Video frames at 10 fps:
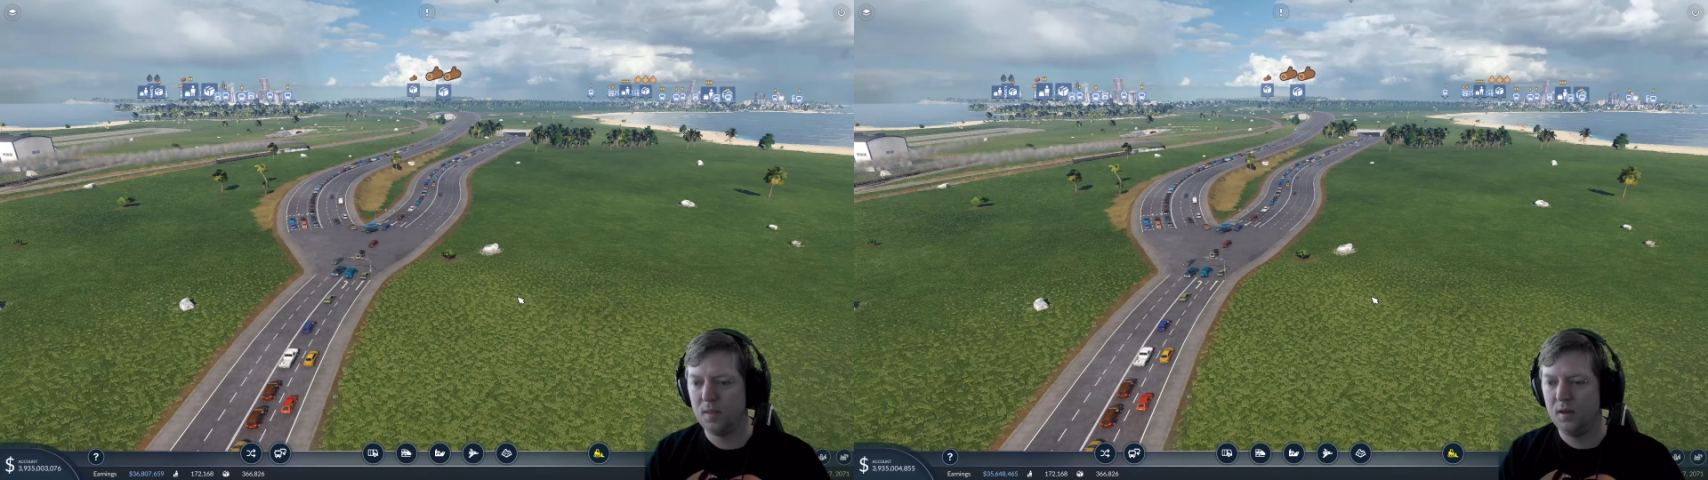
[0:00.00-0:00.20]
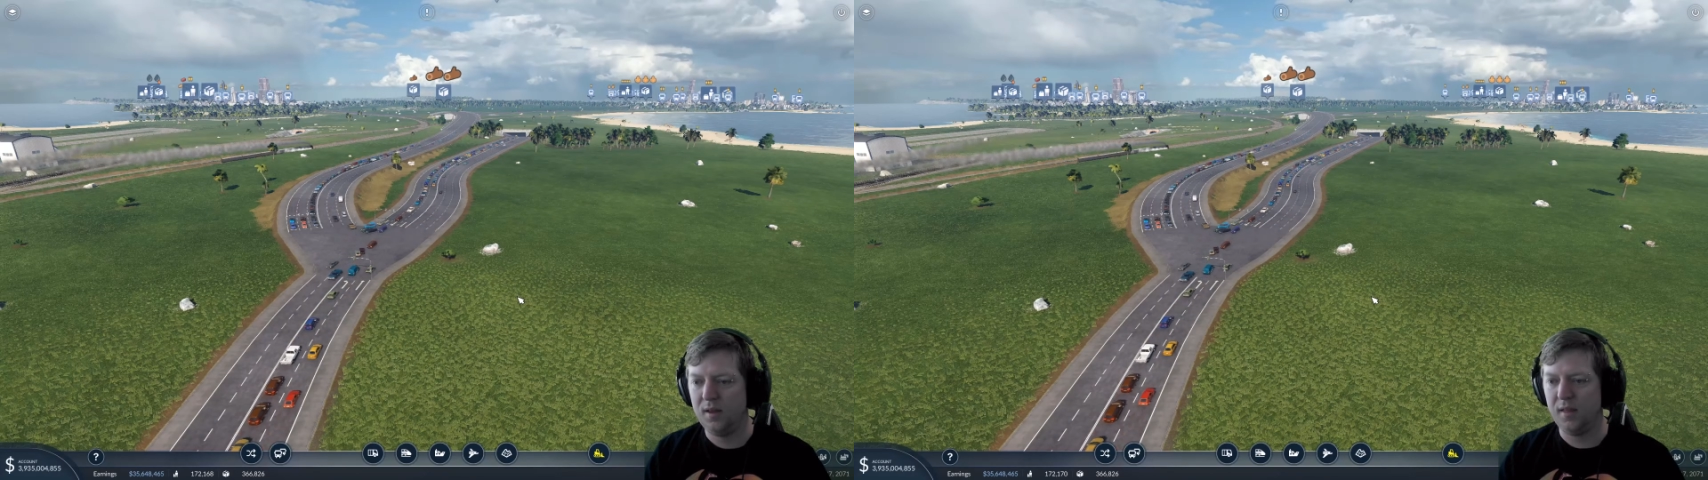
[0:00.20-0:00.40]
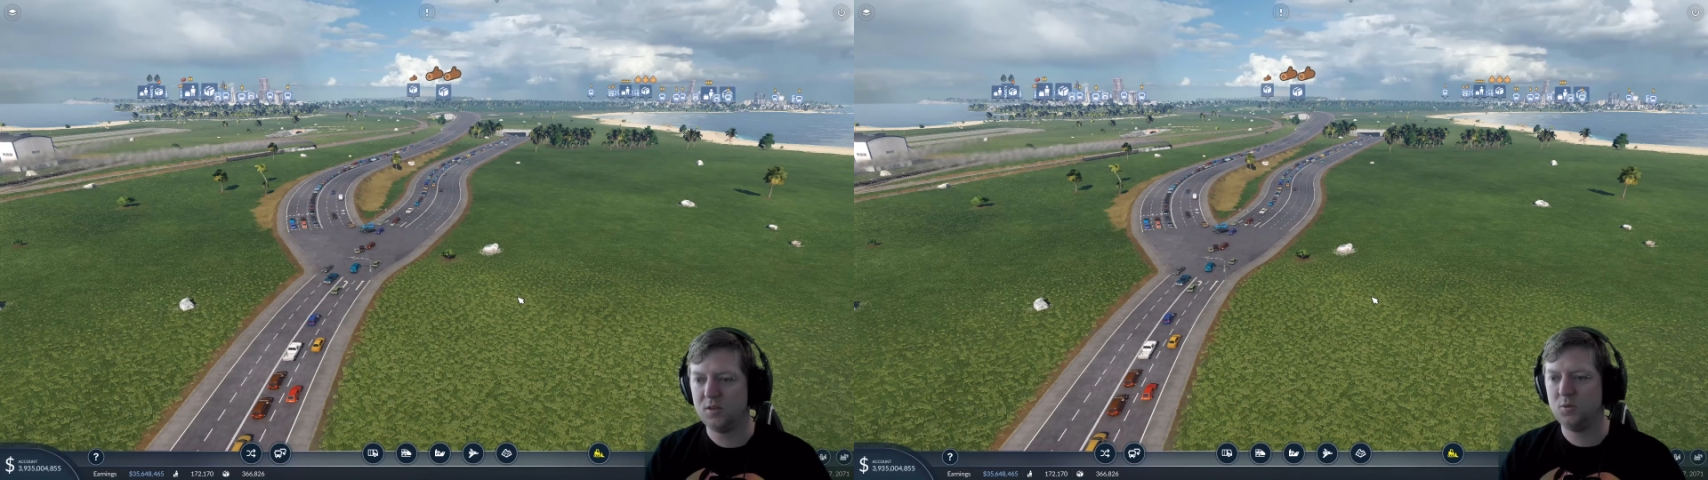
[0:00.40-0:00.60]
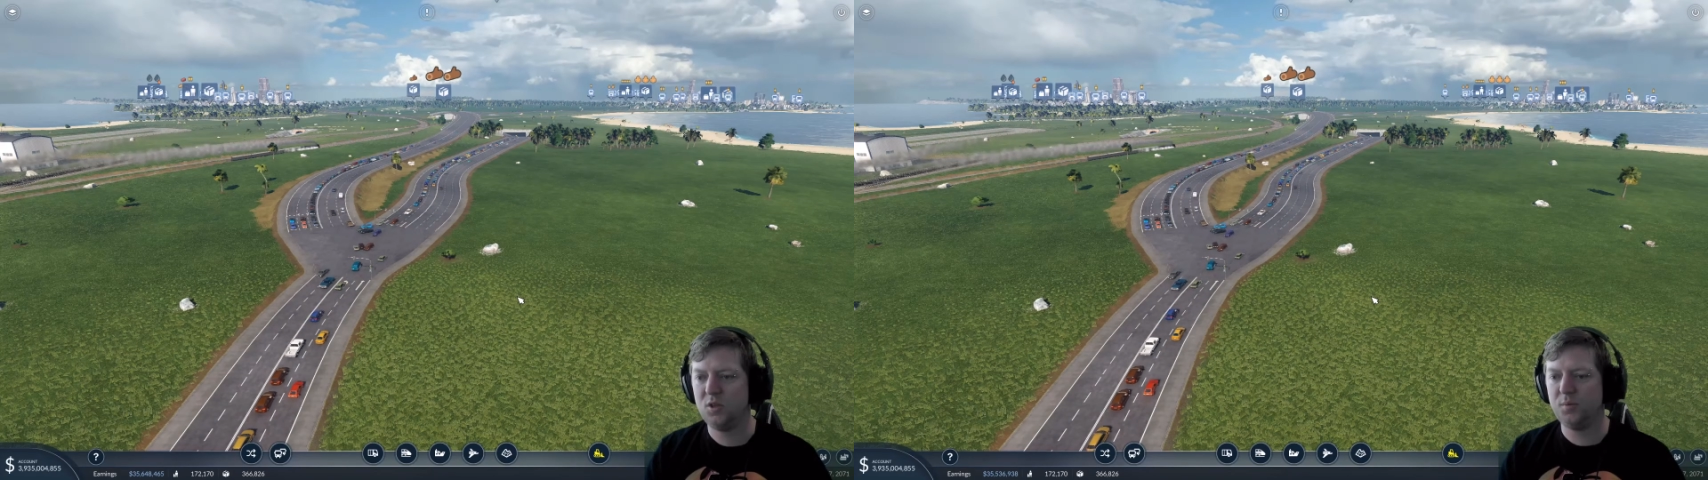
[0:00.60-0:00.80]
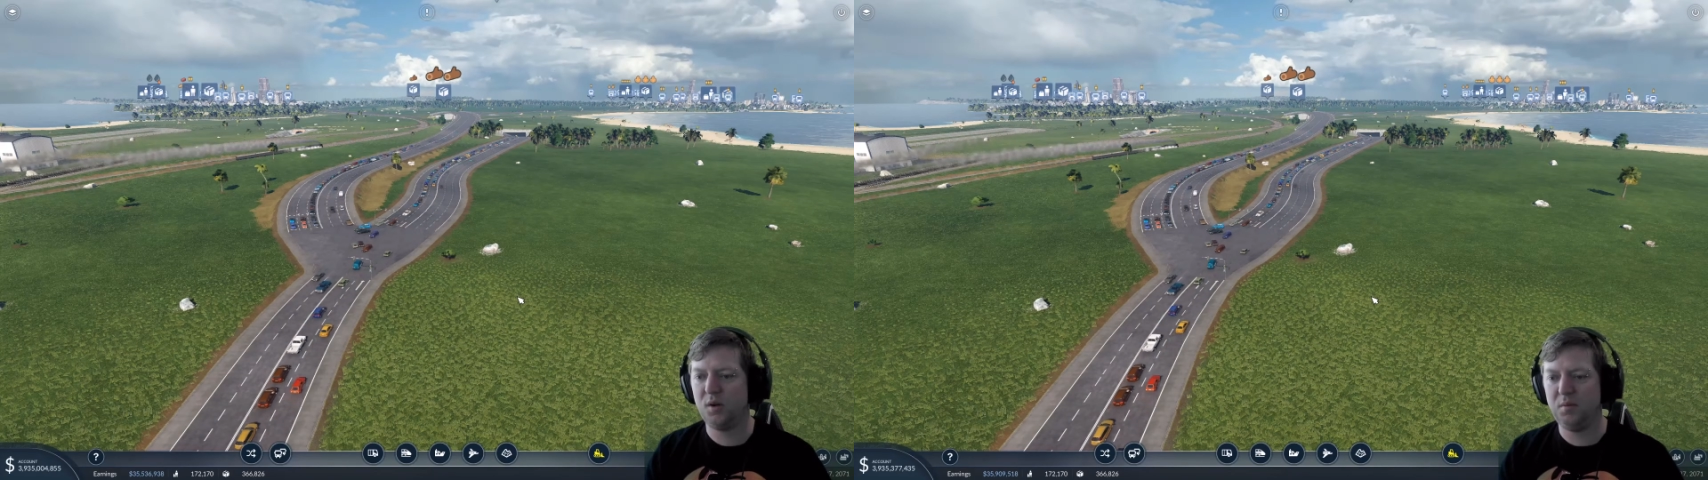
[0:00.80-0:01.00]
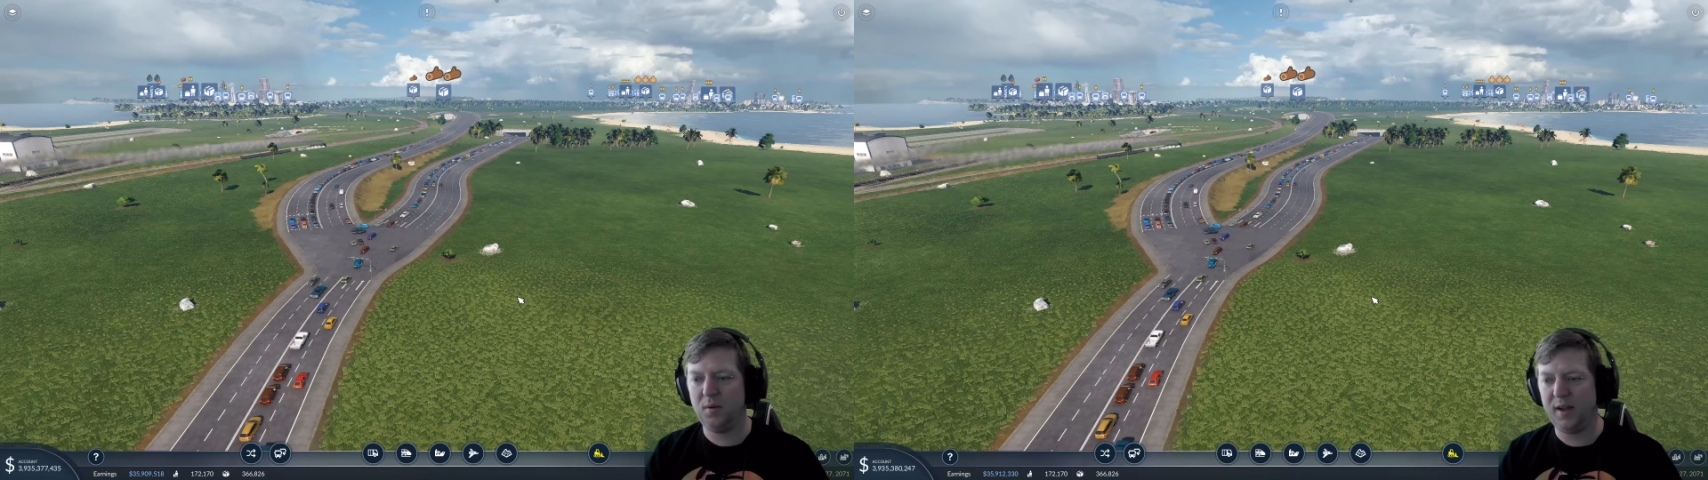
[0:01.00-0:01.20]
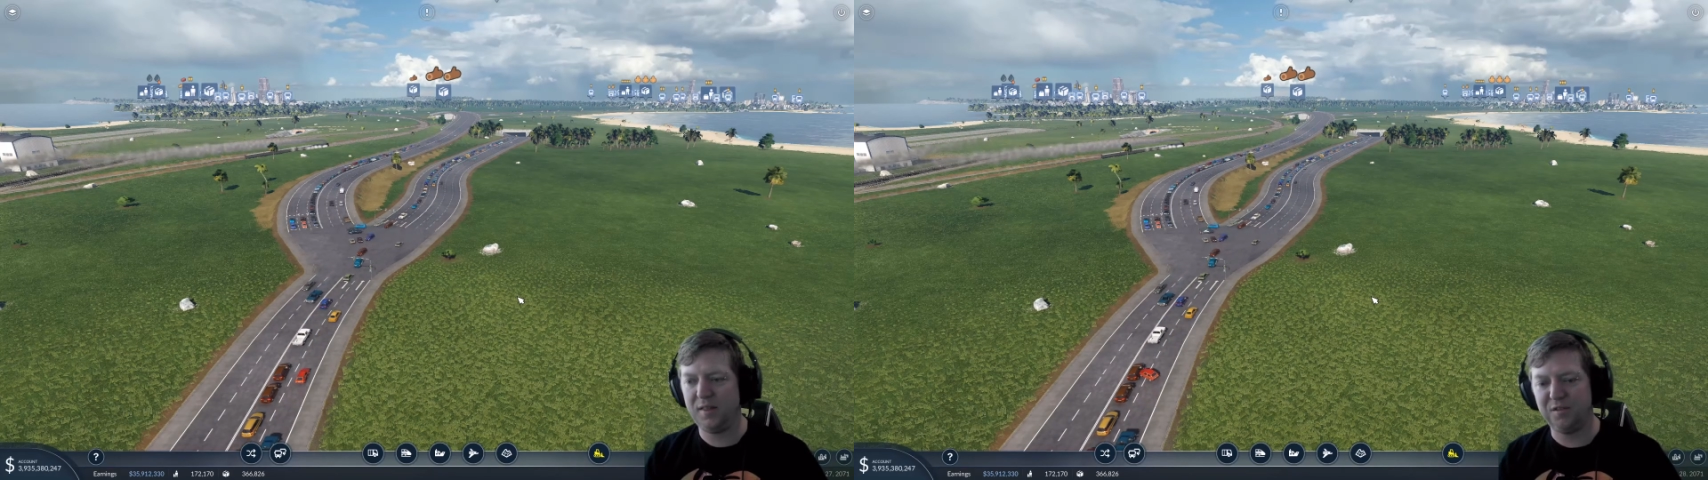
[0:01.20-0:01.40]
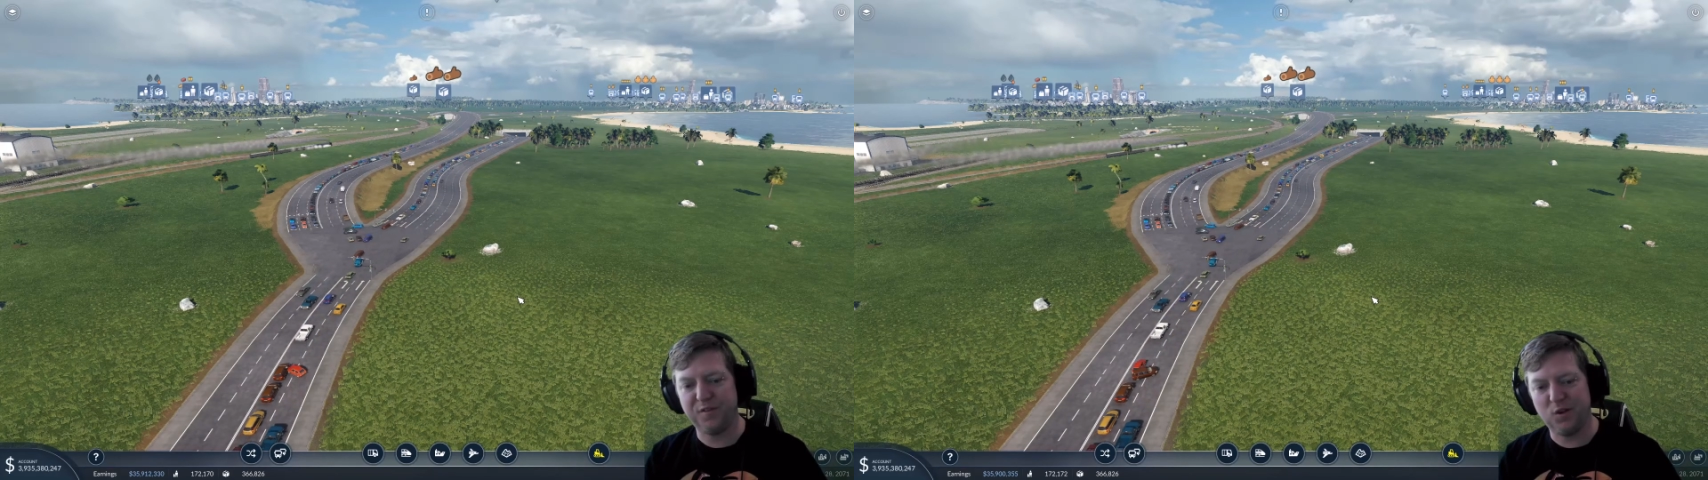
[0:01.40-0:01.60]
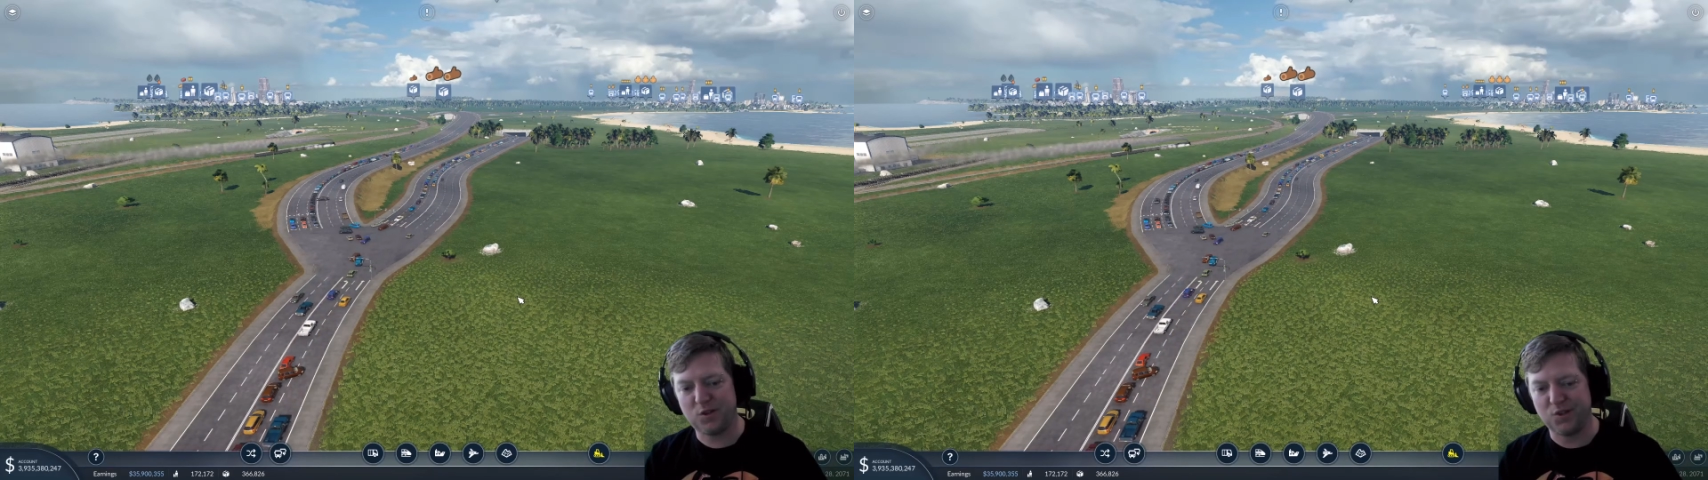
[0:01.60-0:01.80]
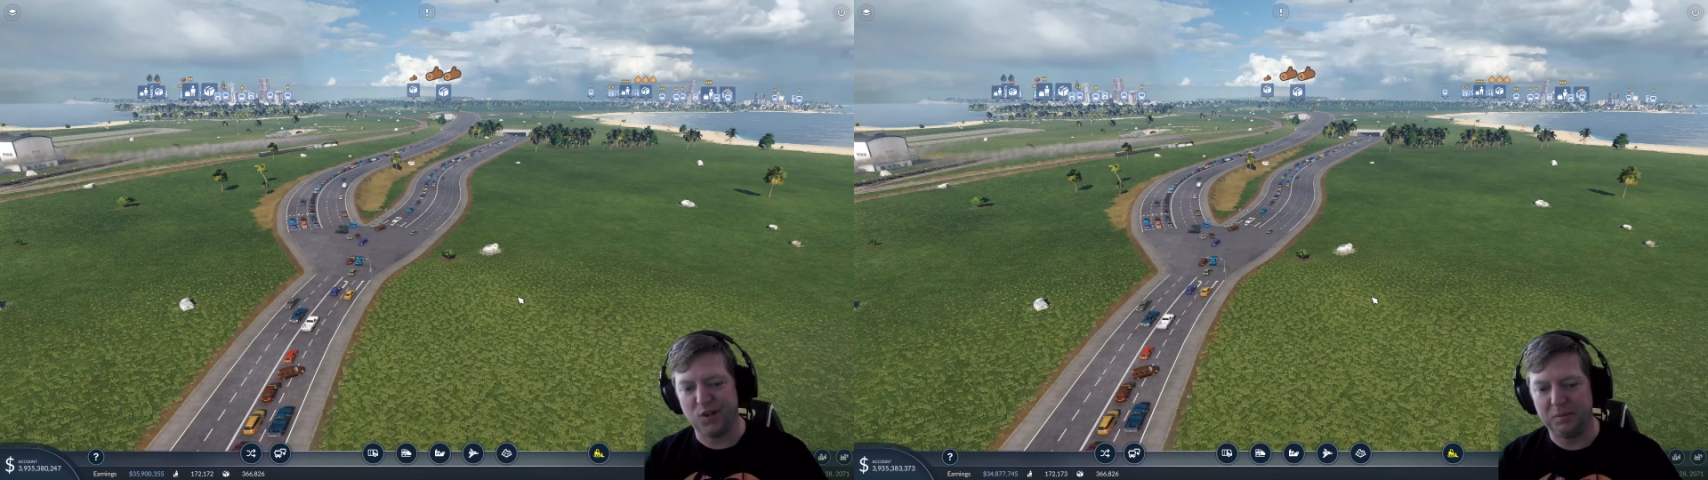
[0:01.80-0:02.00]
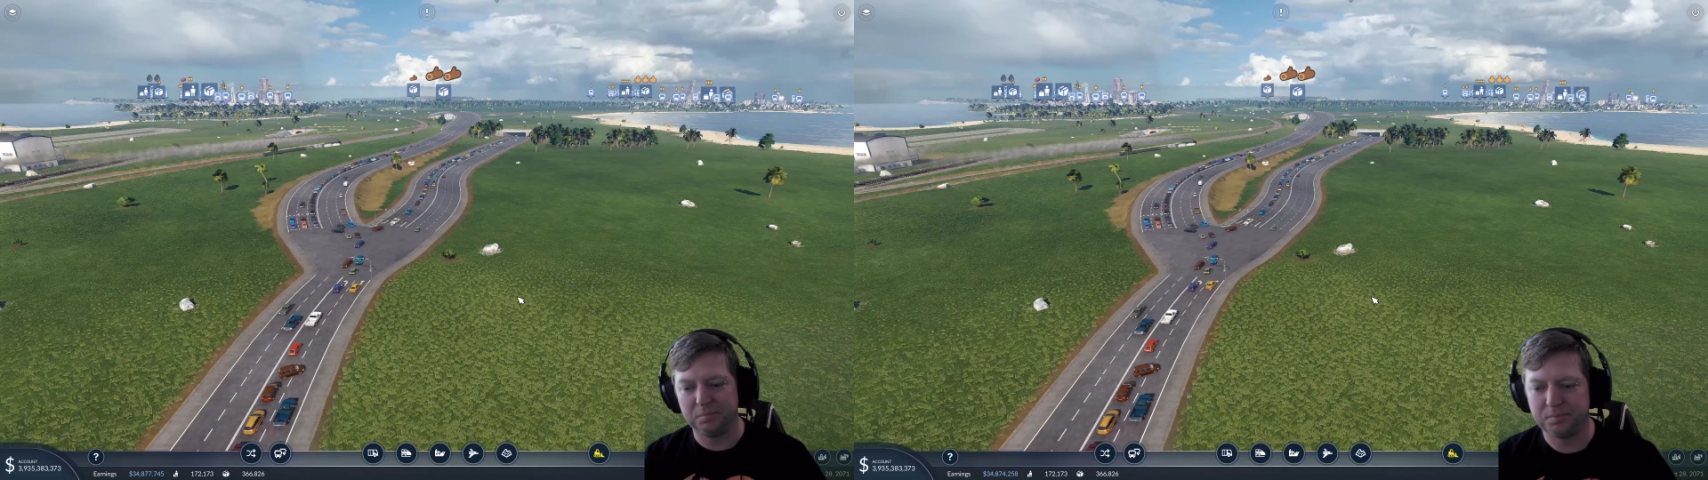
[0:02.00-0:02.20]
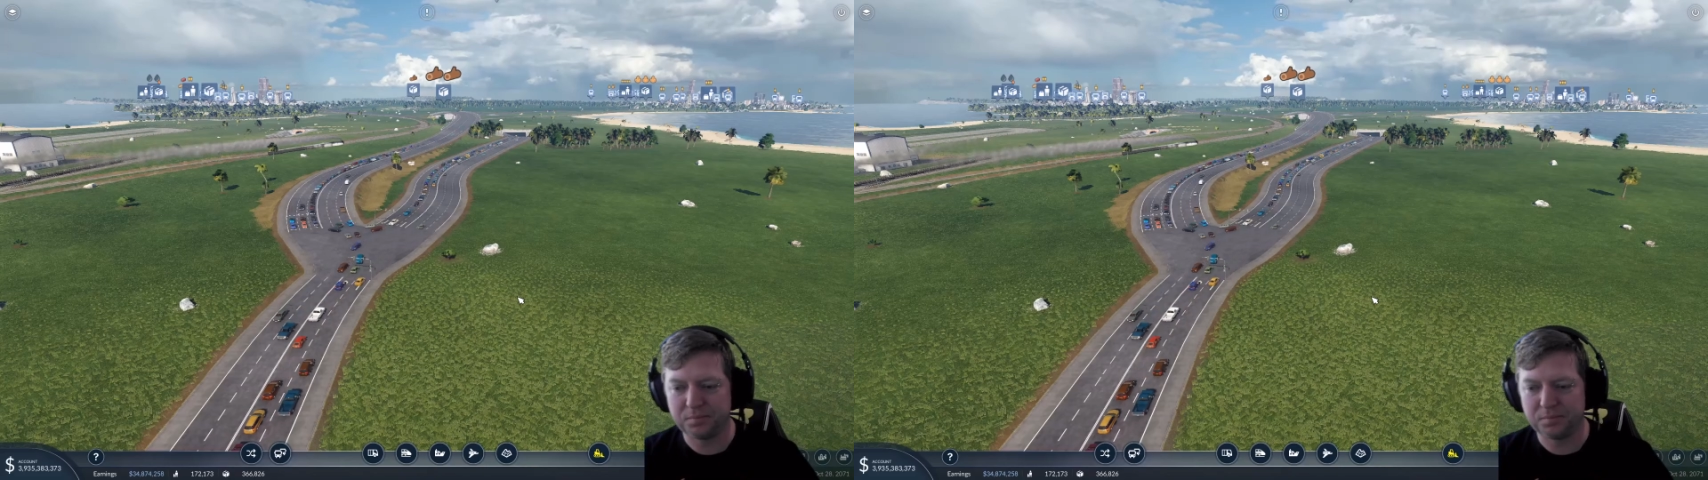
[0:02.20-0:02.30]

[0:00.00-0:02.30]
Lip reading: Yeah, this was the problem I had the first time.